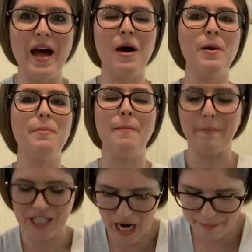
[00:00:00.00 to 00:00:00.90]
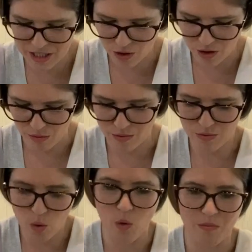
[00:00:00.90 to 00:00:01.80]
and I want to put my pajamas on, well,
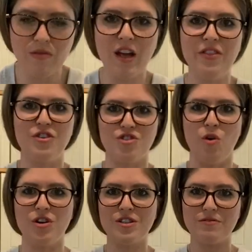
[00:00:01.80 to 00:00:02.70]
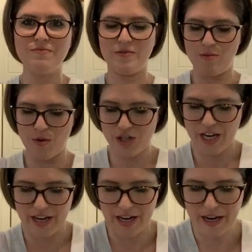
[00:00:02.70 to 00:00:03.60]
home in the resort. we're
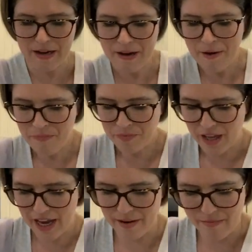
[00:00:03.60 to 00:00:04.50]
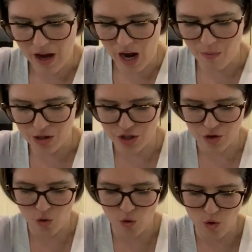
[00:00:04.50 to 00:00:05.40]
staying in. I want to
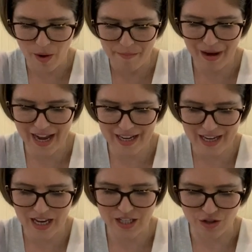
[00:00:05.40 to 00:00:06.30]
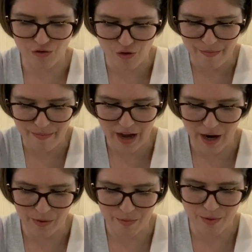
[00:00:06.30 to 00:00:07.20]
go back to the room and
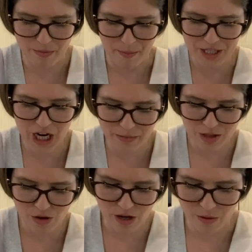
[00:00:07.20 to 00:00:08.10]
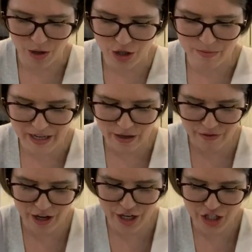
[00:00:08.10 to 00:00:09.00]
I want to put my pajamas on, I want to do my nail
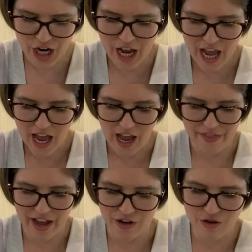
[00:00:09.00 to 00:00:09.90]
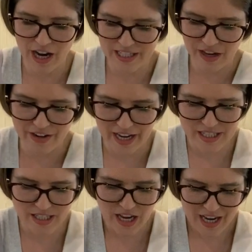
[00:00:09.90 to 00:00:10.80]
varnish, and then you guys have a
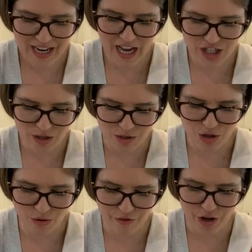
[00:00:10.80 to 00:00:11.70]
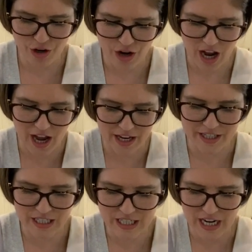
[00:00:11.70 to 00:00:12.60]
nice catch up, the two of you,
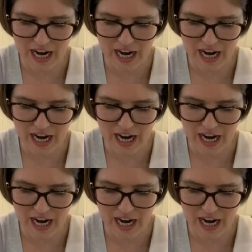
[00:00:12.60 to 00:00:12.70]
and